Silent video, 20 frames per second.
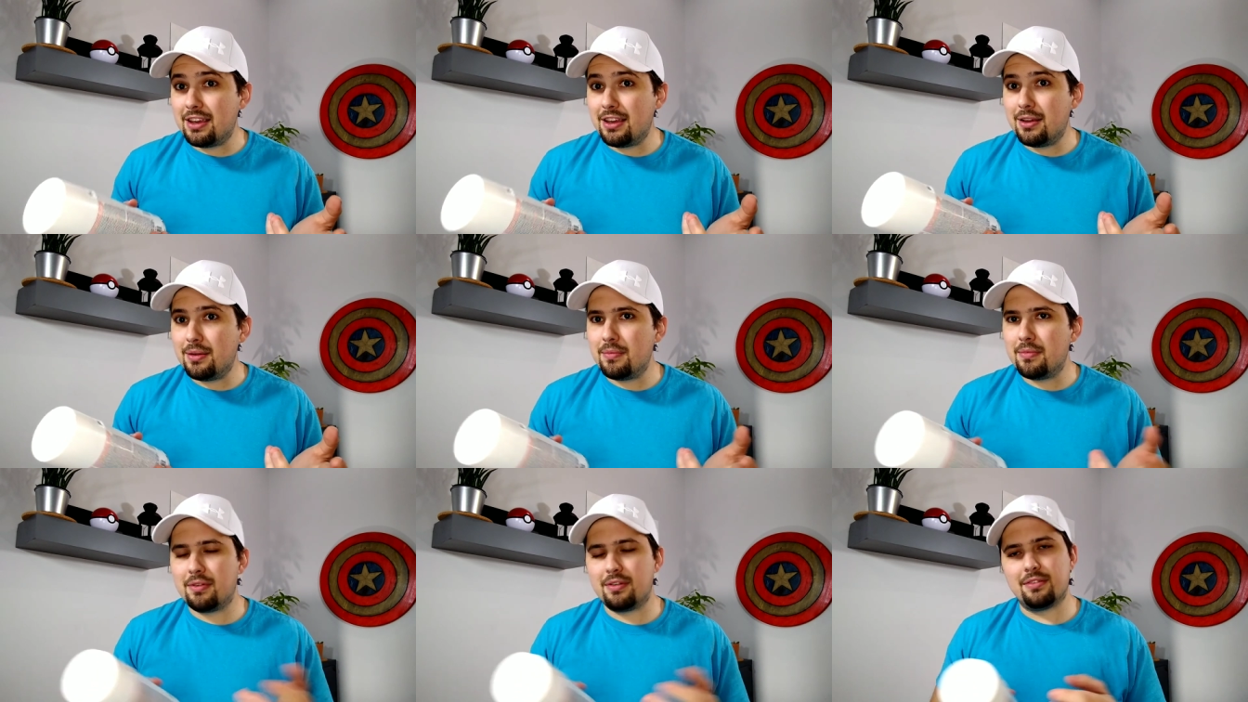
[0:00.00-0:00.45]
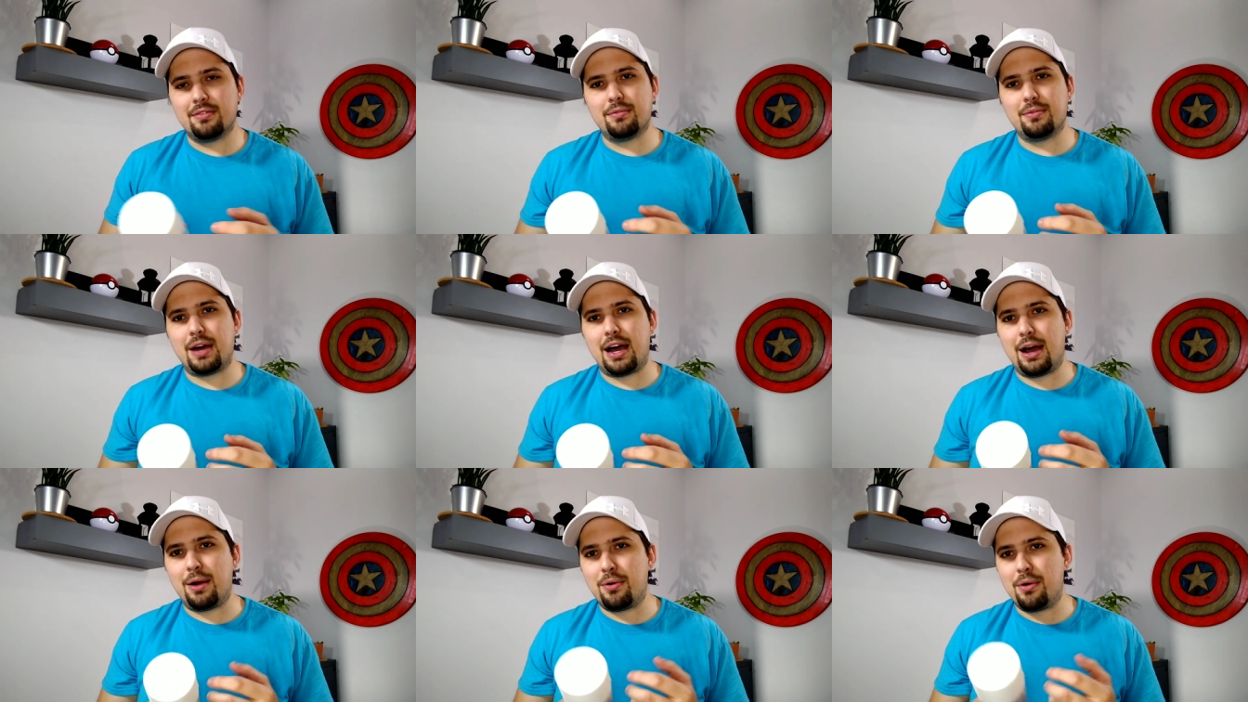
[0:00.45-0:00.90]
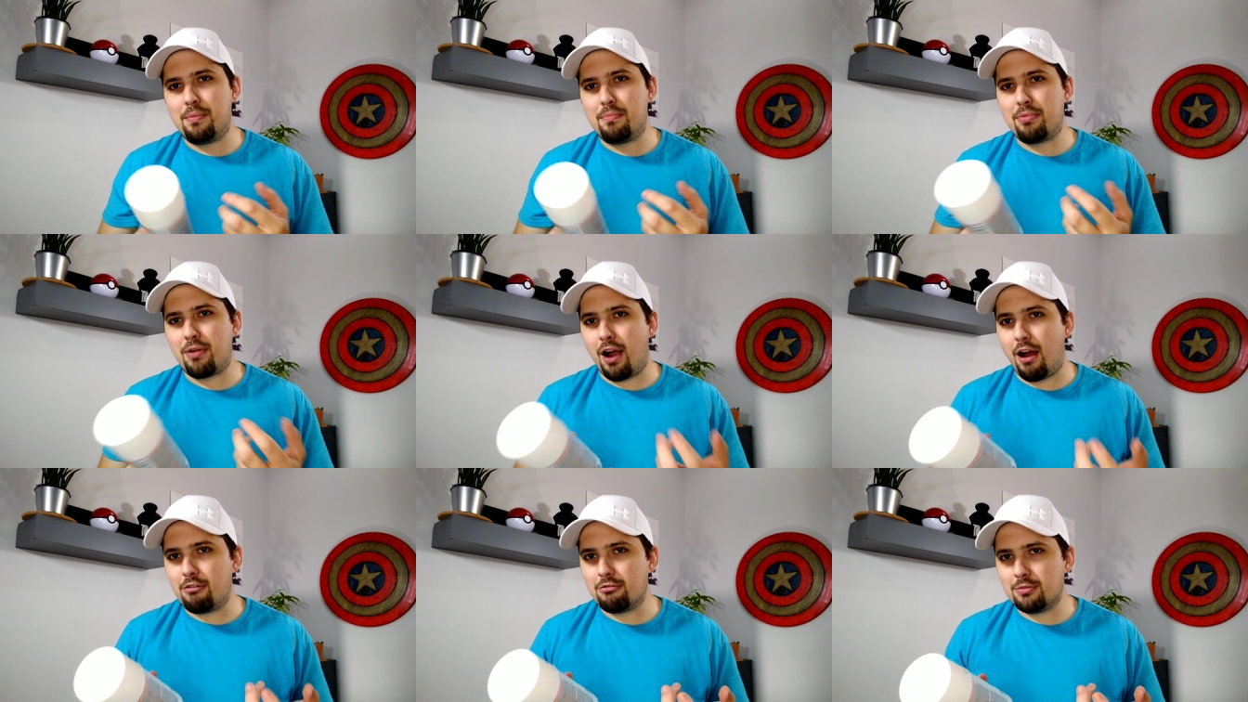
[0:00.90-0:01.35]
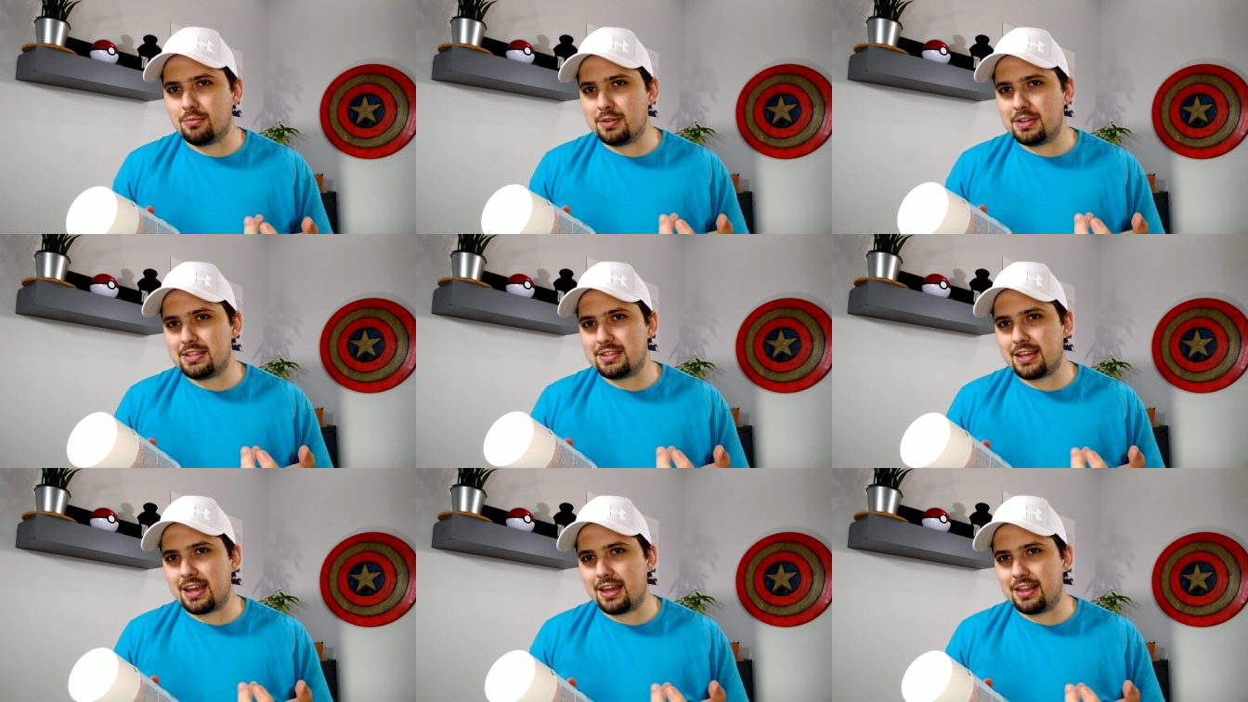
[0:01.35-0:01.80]
theme, I would
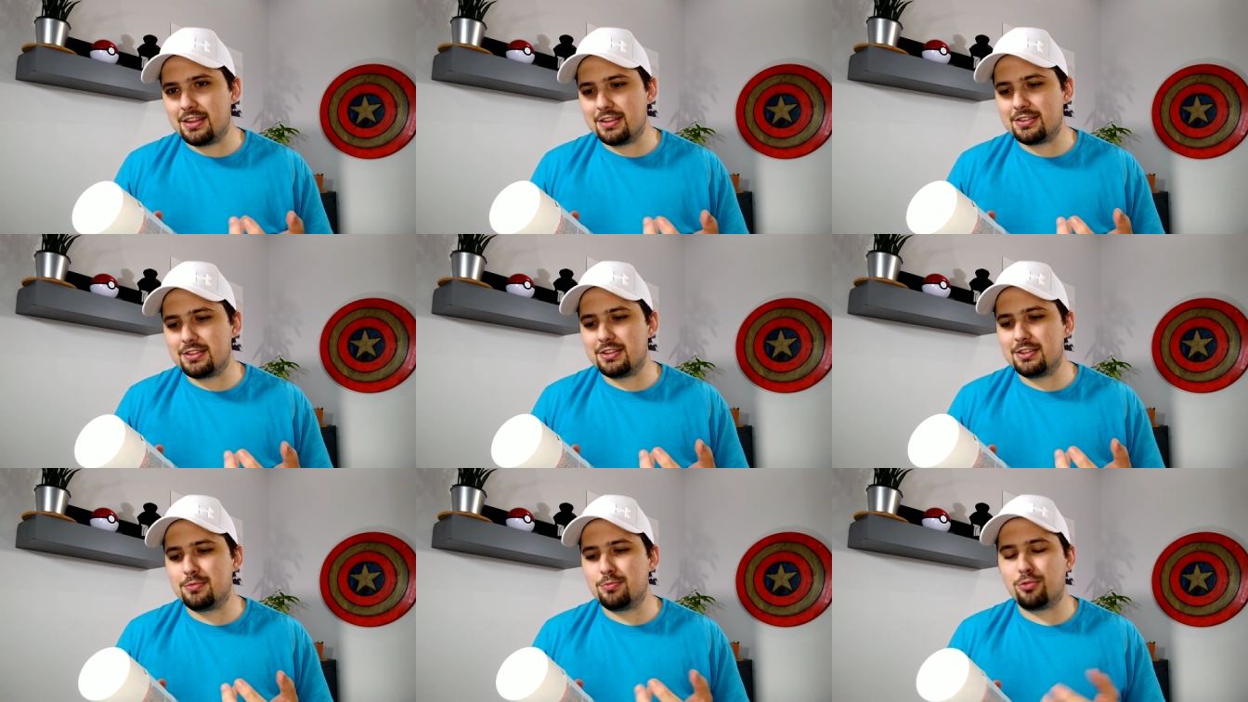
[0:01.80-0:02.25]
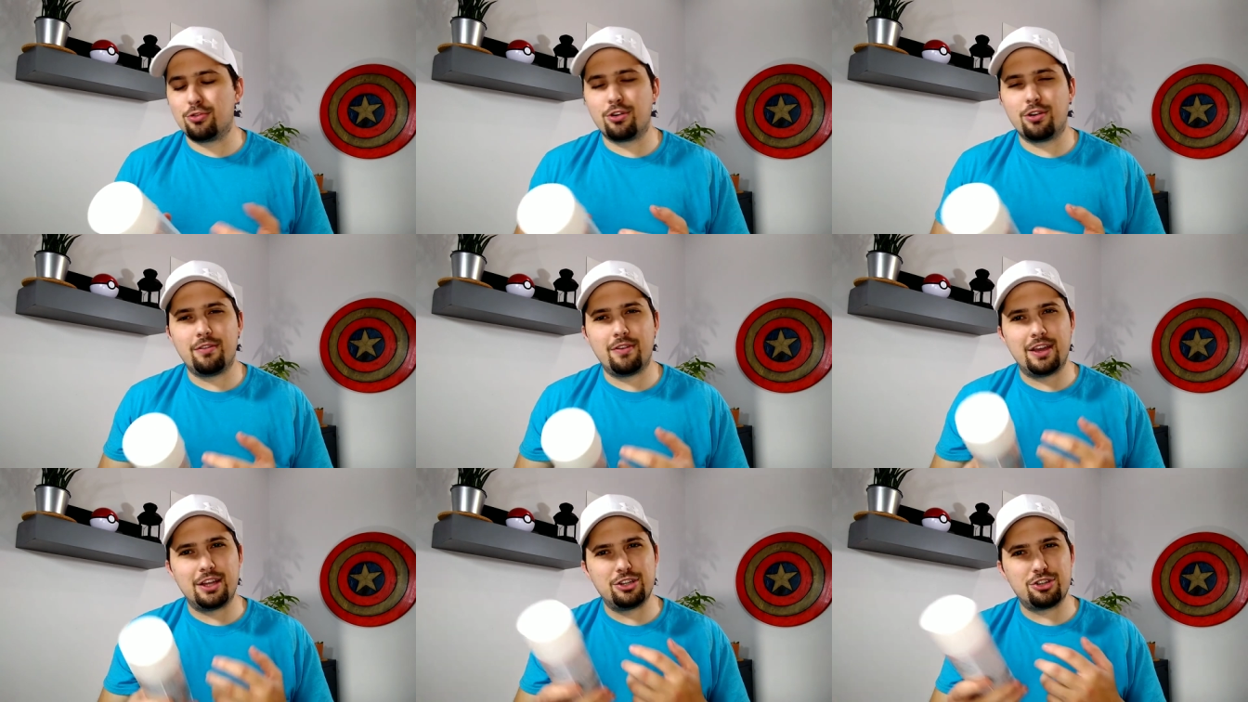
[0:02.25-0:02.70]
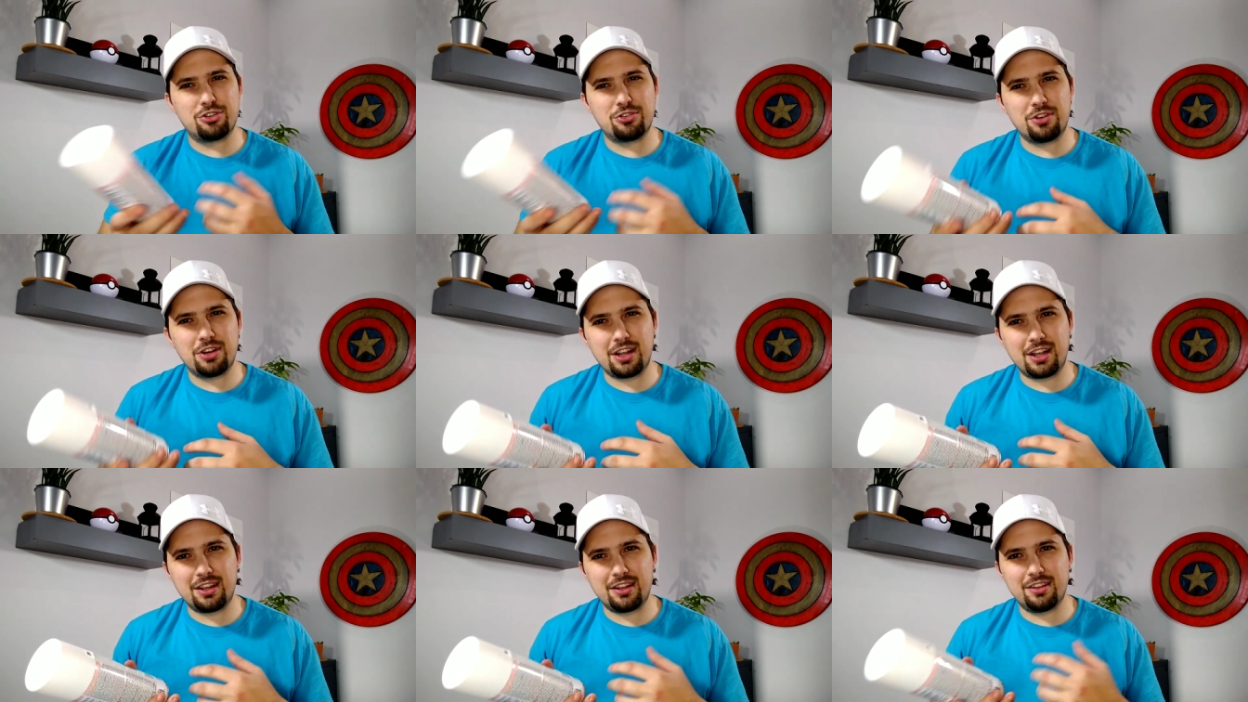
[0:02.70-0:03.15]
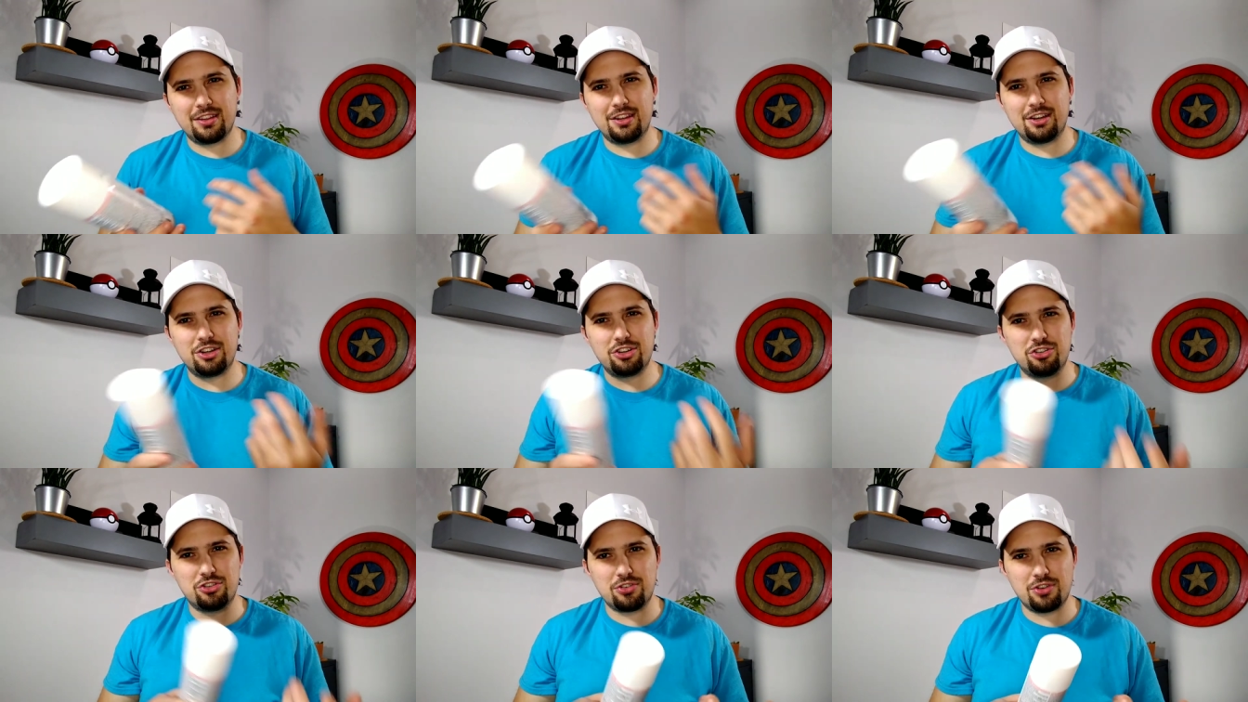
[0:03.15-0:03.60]
probably say this is more of a trick
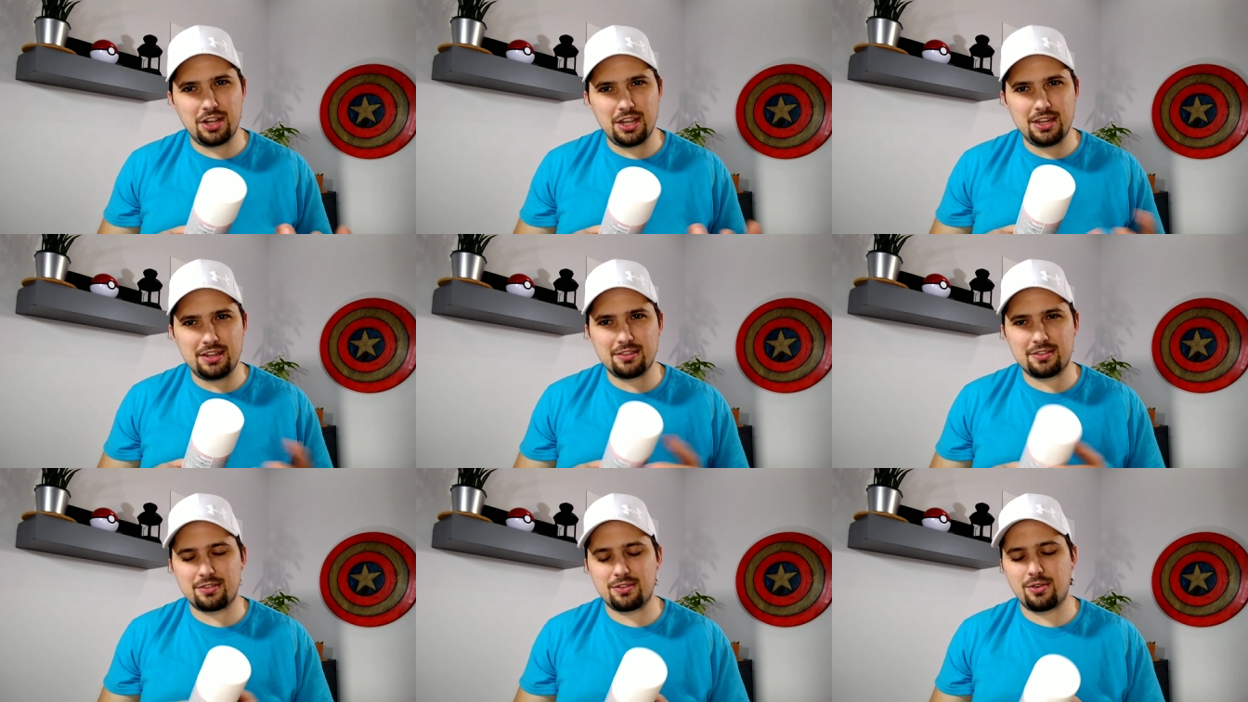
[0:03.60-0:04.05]
than a treat,